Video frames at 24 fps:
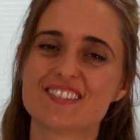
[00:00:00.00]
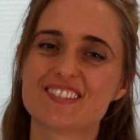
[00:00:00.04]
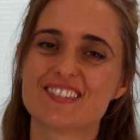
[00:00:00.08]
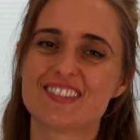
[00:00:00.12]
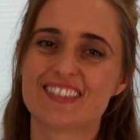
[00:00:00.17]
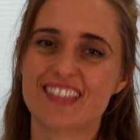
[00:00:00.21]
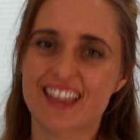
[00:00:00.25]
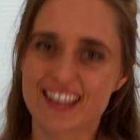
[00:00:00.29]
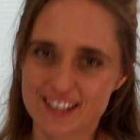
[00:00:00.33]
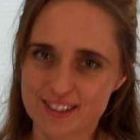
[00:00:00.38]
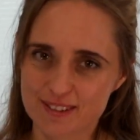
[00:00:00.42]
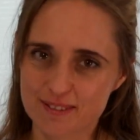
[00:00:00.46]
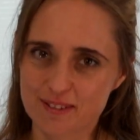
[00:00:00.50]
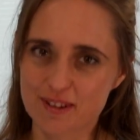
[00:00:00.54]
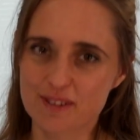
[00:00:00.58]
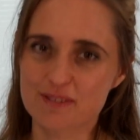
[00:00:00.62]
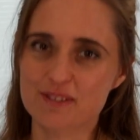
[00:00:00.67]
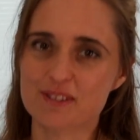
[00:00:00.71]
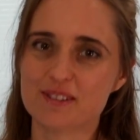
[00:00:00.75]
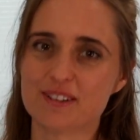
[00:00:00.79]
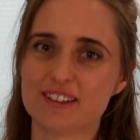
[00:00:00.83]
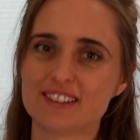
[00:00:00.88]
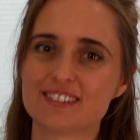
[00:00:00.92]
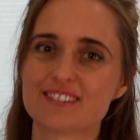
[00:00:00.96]
Thank you,
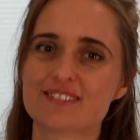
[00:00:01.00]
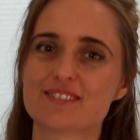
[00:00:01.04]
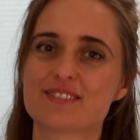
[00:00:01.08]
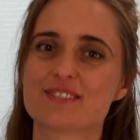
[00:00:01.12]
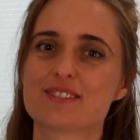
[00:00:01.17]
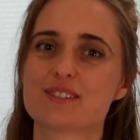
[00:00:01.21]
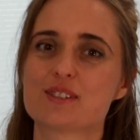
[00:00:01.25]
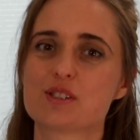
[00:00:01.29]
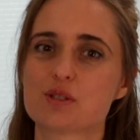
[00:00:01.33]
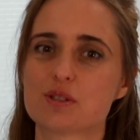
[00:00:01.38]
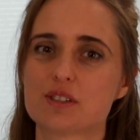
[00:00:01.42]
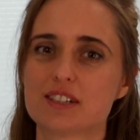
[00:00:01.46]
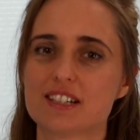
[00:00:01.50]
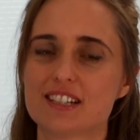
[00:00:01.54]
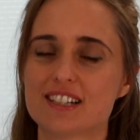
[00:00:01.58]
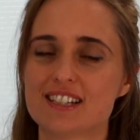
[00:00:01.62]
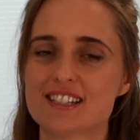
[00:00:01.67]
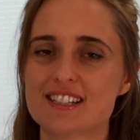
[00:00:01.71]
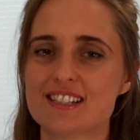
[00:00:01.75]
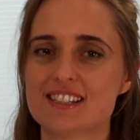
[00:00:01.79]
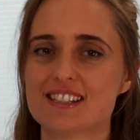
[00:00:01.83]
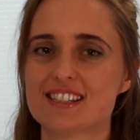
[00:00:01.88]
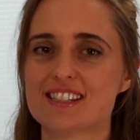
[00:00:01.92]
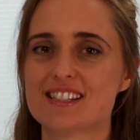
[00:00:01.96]
everyone, for joining
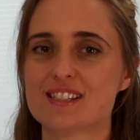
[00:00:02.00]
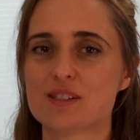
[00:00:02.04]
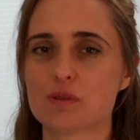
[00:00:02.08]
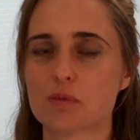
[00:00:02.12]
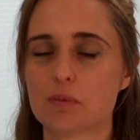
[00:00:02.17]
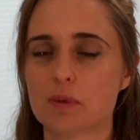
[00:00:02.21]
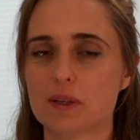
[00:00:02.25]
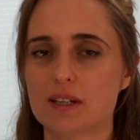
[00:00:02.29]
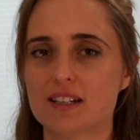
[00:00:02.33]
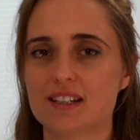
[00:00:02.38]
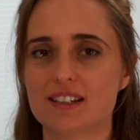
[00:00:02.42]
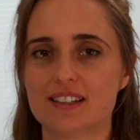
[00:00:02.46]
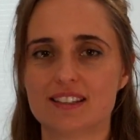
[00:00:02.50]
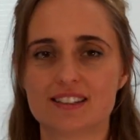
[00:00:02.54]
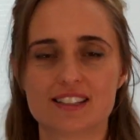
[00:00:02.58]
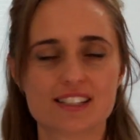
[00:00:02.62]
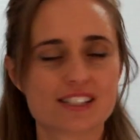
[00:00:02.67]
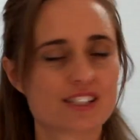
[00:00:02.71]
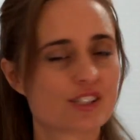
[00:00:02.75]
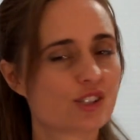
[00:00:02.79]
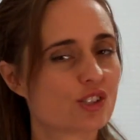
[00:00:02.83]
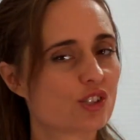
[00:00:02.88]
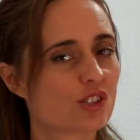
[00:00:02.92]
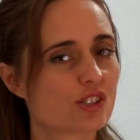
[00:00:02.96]
us. This will be.
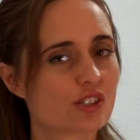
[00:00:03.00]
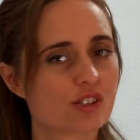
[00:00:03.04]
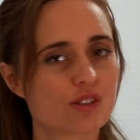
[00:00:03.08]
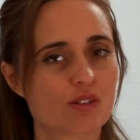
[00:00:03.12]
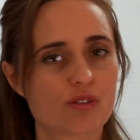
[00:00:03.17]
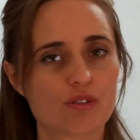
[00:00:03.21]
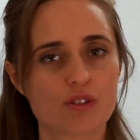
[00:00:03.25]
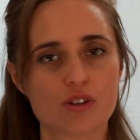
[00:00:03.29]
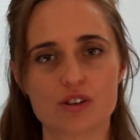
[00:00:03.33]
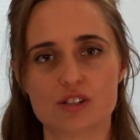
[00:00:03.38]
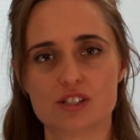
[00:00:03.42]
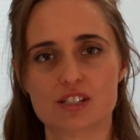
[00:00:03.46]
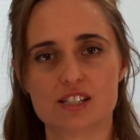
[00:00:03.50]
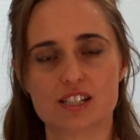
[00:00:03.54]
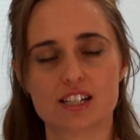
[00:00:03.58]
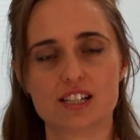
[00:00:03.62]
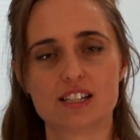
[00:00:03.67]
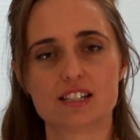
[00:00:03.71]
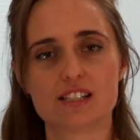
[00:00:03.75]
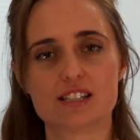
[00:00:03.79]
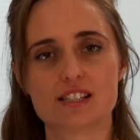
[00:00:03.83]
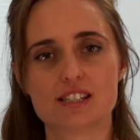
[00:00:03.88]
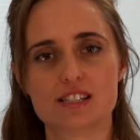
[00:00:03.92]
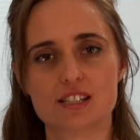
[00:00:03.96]
This is just the first
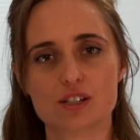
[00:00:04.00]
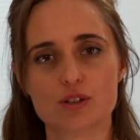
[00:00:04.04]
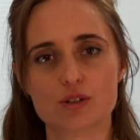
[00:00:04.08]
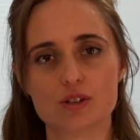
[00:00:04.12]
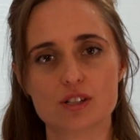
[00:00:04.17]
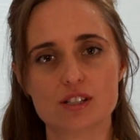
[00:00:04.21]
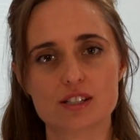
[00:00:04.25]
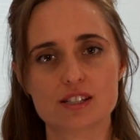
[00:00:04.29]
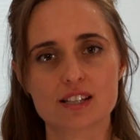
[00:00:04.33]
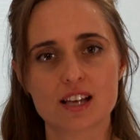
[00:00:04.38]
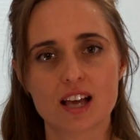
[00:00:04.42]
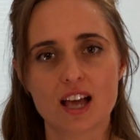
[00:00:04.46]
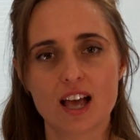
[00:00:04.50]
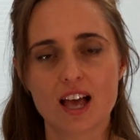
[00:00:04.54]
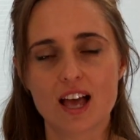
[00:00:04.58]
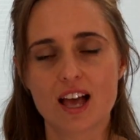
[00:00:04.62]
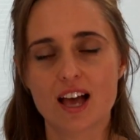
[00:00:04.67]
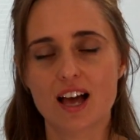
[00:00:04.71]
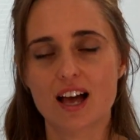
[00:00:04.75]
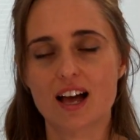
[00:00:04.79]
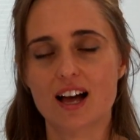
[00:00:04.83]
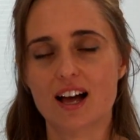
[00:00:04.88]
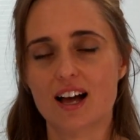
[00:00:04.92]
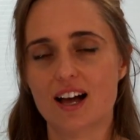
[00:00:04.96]
in a series
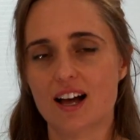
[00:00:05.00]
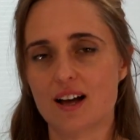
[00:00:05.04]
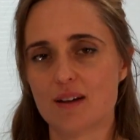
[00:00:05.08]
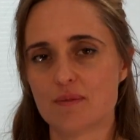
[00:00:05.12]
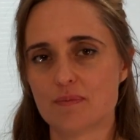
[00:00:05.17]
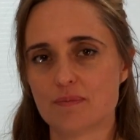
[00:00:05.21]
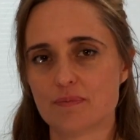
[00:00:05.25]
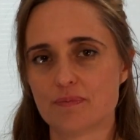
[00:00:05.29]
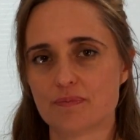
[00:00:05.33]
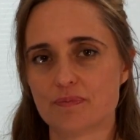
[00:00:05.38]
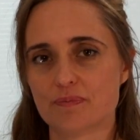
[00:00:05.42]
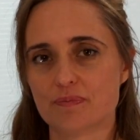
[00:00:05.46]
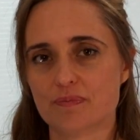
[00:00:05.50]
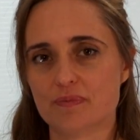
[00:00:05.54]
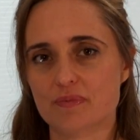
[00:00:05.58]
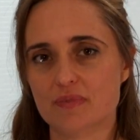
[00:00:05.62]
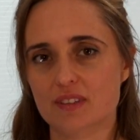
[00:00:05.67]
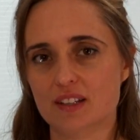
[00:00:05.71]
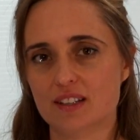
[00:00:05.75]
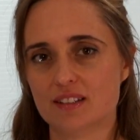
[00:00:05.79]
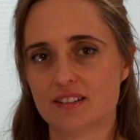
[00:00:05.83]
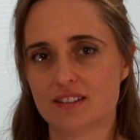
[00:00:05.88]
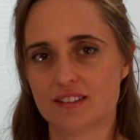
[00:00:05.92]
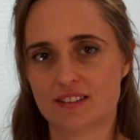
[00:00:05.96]
um,
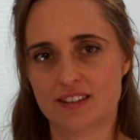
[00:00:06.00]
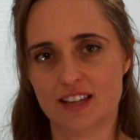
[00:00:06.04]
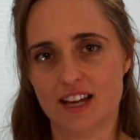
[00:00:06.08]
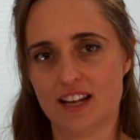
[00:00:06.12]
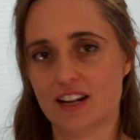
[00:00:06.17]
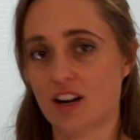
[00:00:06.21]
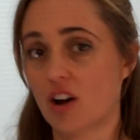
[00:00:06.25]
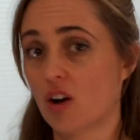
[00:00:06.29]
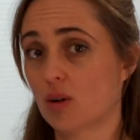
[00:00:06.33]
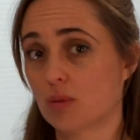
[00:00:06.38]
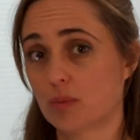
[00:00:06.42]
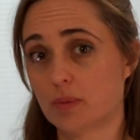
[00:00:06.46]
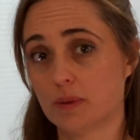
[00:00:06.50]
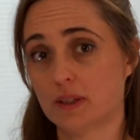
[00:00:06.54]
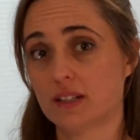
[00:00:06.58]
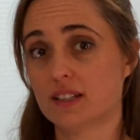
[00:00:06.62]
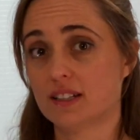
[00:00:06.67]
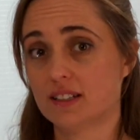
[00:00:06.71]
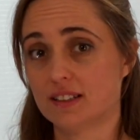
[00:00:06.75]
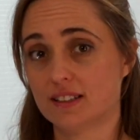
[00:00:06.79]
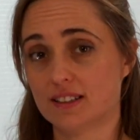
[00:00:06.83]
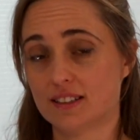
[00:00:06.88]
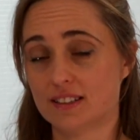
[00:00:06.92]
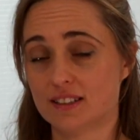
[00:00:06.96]
that I'll
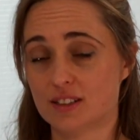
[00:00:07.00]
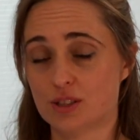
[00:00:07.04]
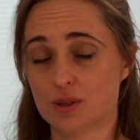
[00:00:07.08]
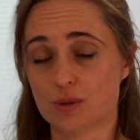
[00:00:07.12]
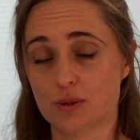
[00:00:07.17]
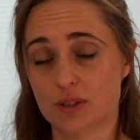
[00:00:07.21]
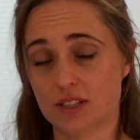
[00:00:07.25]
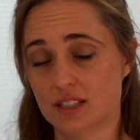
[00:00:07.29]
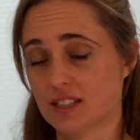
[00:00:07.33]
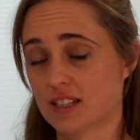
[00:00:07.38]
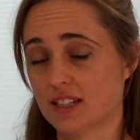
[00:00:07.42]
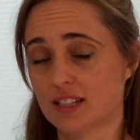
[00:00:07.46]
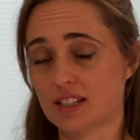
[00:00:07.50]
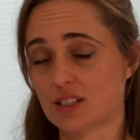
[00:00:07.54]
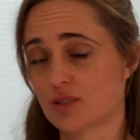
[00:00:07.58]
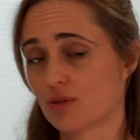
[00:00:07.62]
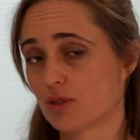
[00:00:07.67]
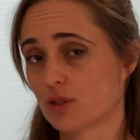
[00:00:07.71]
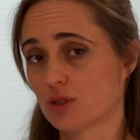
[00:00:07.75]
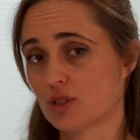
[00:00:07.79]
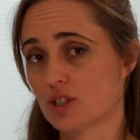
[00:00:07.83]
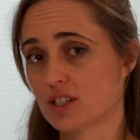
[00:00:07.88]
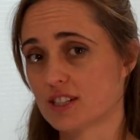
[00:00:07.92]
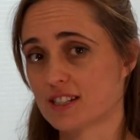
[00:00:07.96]
be doing to
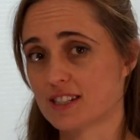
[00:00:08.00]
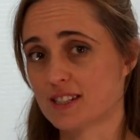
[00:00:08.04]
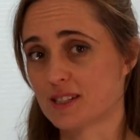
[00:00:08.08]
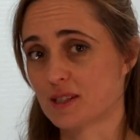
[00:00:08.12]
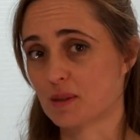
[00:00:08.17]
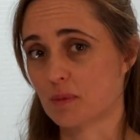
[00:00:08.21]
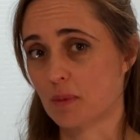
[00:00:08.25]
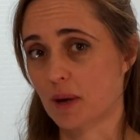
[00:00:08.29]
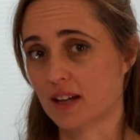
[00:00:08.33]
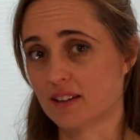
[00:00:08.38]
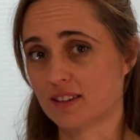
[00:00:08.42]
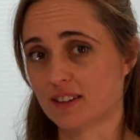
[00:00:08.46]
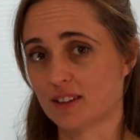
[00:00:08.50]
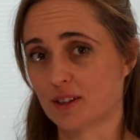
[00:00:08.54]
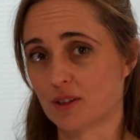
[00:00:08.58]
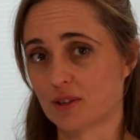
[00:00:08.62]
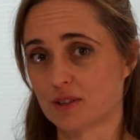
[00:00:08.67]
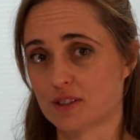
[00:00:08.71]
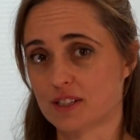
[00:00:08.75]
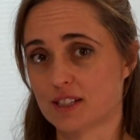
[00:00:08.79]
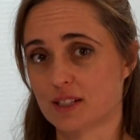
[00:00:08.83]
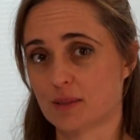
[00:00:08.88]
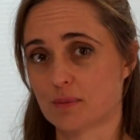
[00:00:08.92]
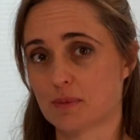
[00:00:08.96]
interview Jesus about the
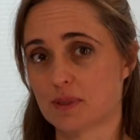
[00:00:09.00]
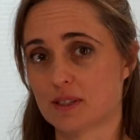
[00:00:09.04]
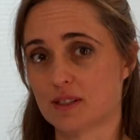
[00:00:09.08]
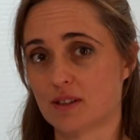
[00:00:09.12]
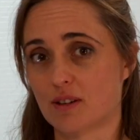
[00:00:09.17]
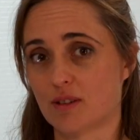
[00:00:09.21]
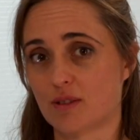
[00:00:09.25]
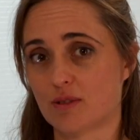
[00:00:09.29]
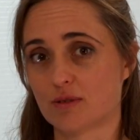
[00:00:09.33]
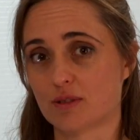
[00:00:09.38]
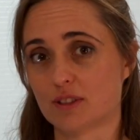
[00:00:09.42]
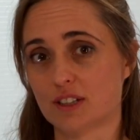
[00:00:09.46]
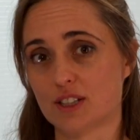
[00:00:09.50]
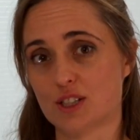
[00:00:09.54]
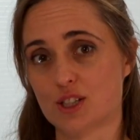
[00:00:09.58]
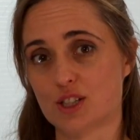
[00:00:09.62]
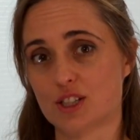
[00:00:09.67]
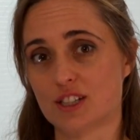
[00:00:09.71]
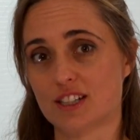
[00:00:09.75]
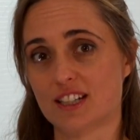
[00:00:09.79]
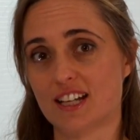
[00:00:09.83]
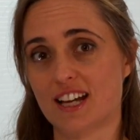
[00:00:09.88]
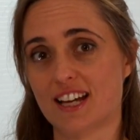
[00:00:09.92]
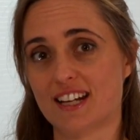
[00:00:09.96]
concepts of
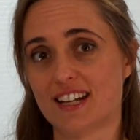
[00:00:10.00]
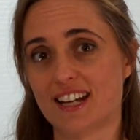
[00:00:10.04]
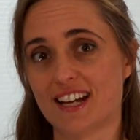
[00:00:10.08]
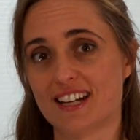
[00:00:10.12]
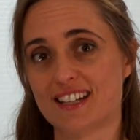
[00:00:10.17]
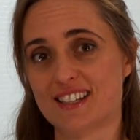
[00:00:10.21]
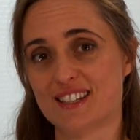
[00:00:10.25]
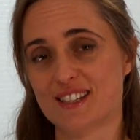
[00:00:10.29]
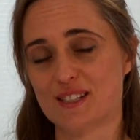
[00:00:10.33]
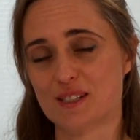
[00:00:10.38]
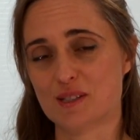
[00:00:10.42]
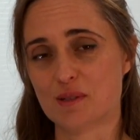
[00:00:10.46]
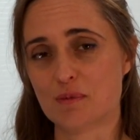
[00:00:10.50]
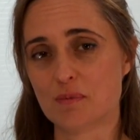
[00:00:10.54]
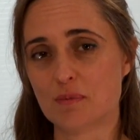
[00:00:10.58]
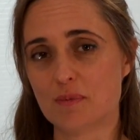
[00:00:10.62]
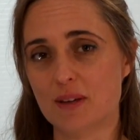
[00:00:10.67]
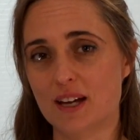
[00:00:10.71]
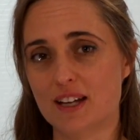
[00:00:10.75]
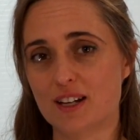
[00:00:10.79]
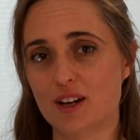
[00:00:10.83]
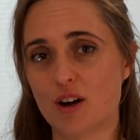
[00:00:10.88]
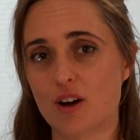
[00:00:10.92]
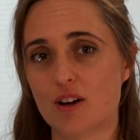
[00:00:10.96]
religion and atheism, mm.
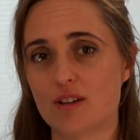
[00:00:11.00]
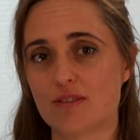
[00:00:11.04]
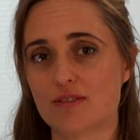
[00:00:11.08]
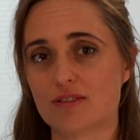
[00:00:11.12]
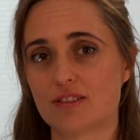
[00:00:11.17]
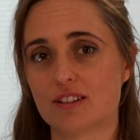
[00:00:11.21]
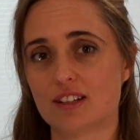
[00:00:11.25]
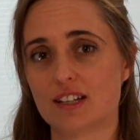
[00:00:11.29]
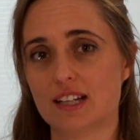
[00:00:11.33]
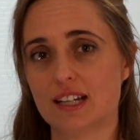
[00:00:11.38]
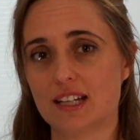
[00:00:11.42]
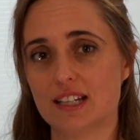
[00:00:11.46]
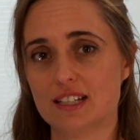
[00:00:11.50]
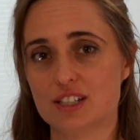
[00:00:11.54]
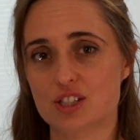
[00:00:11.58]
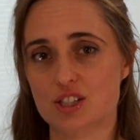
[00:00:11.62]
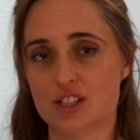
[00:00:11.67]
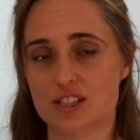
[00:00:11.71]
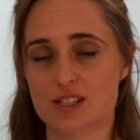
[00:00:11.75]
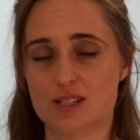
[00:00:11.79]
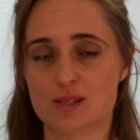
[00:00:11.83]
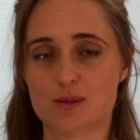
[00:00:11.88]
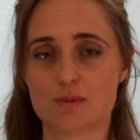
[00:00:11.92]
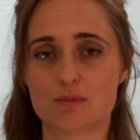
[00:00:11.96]
and hopefully
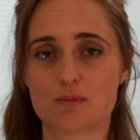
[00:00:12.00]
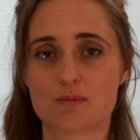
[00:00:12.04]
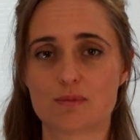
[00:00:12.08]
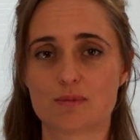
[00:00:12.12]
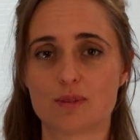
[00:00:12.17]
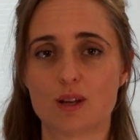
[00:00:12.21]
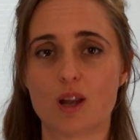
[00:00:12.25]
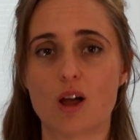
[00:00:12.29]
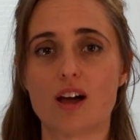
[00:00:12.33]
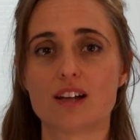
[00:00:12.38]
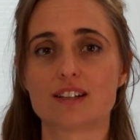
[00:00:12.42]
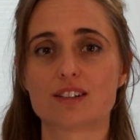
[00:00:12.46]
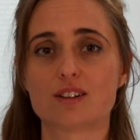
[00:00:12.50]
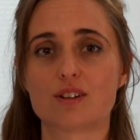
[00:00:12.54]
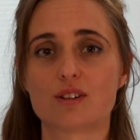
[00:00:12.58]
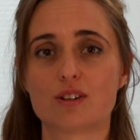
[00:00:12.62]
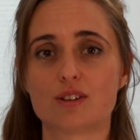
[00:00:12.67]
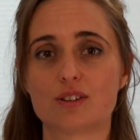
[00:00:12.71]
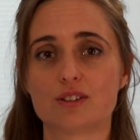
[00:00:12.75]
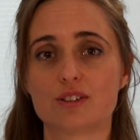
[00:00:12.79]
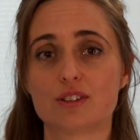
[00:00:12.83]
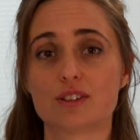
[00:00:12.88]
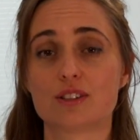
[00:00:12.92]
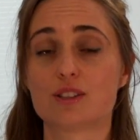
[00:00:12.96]
shed some light
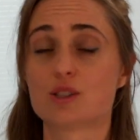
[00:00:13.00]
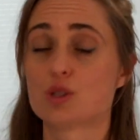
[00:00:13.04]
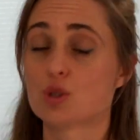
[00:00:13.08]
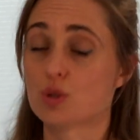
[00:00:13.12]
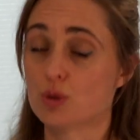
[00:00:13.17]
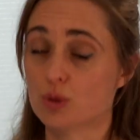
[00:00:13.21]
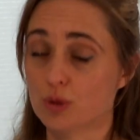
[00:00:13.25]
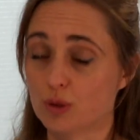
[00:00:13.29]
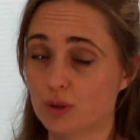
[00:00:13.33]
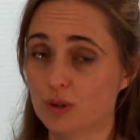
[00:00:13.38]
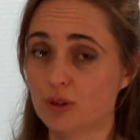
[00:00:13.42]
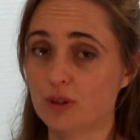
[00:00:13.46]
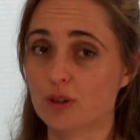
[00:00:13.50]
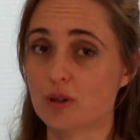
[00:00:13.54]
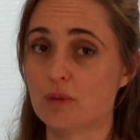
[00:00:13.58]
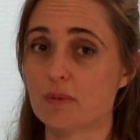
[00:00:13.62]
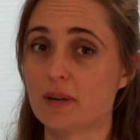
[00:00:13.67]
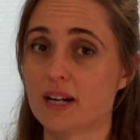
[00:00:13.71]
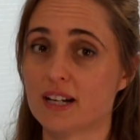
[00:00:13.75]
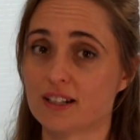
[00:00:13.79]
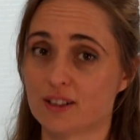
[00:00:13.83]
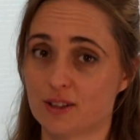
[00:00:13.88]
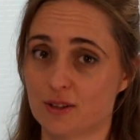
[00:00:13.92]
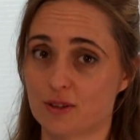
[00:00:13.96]
on the truth
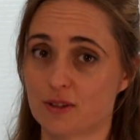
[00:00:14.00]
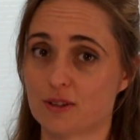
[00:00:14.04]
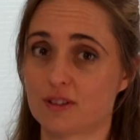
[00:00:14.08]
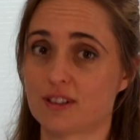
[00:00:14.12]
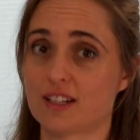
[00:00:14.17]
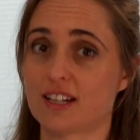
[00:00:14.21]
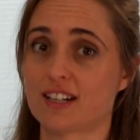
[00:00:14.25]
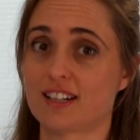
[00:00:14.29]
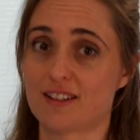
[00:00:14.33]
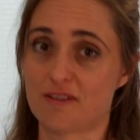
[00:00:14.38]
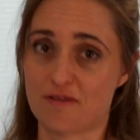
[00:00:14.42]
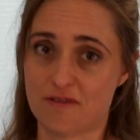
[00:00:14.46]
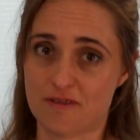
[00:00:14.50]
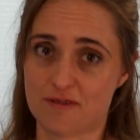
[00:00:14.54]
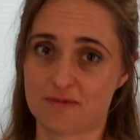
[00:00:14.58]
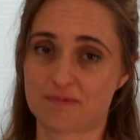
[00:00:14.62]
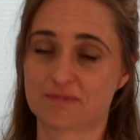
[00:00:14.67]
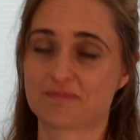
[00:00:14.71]
about God and love.